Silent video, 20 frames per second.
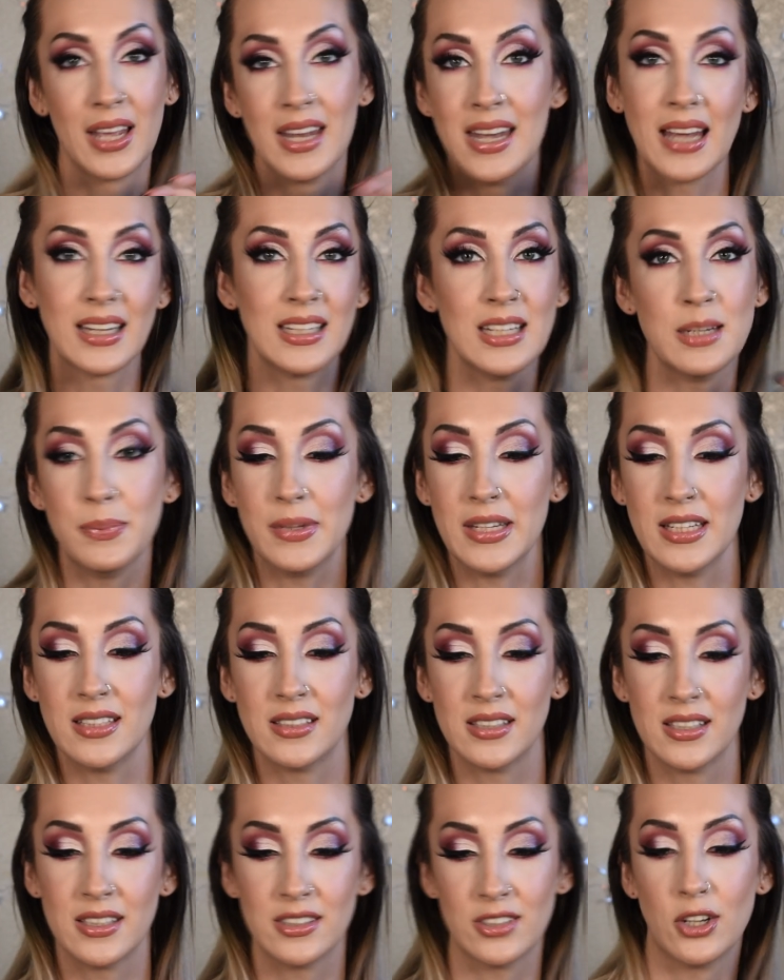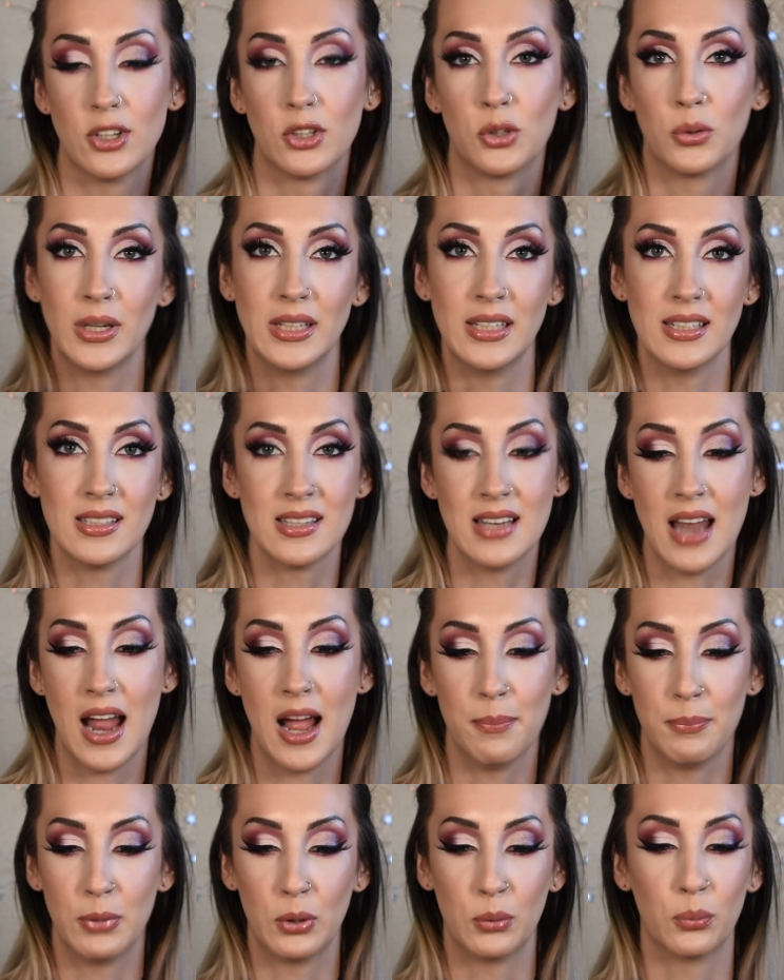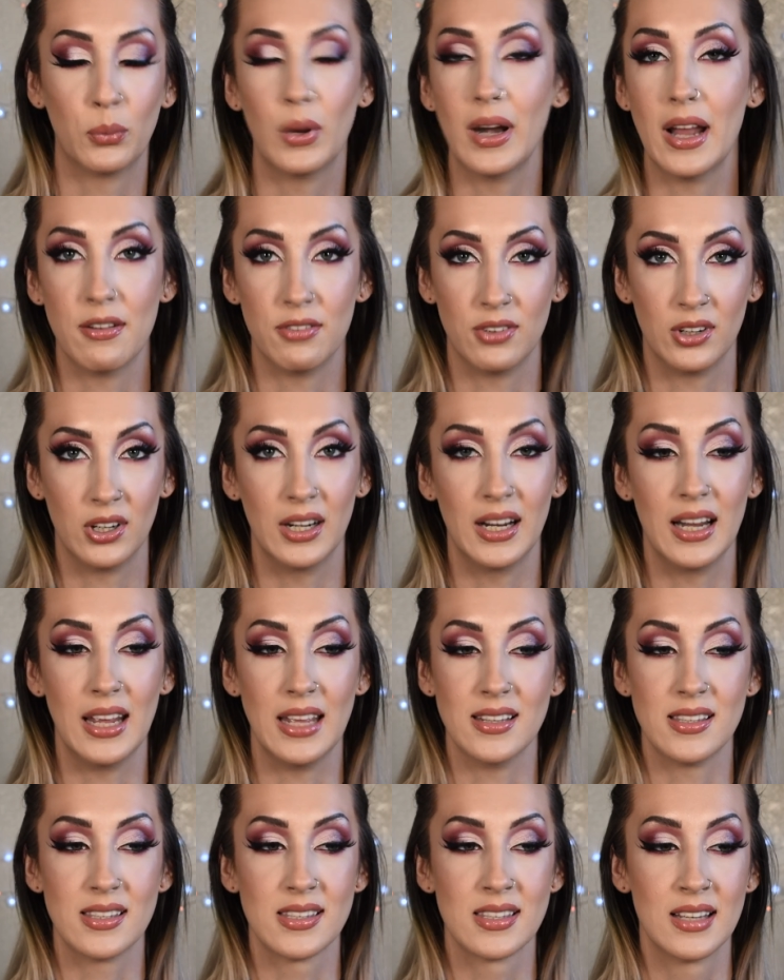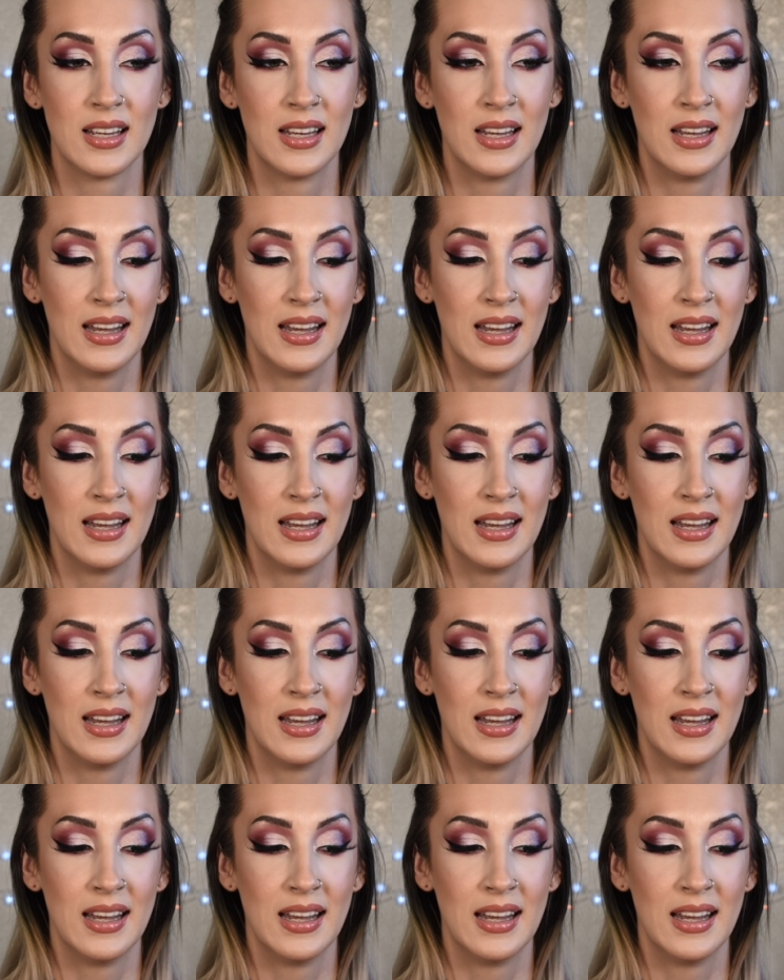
connecty pieces aren't going to snap or whatever it's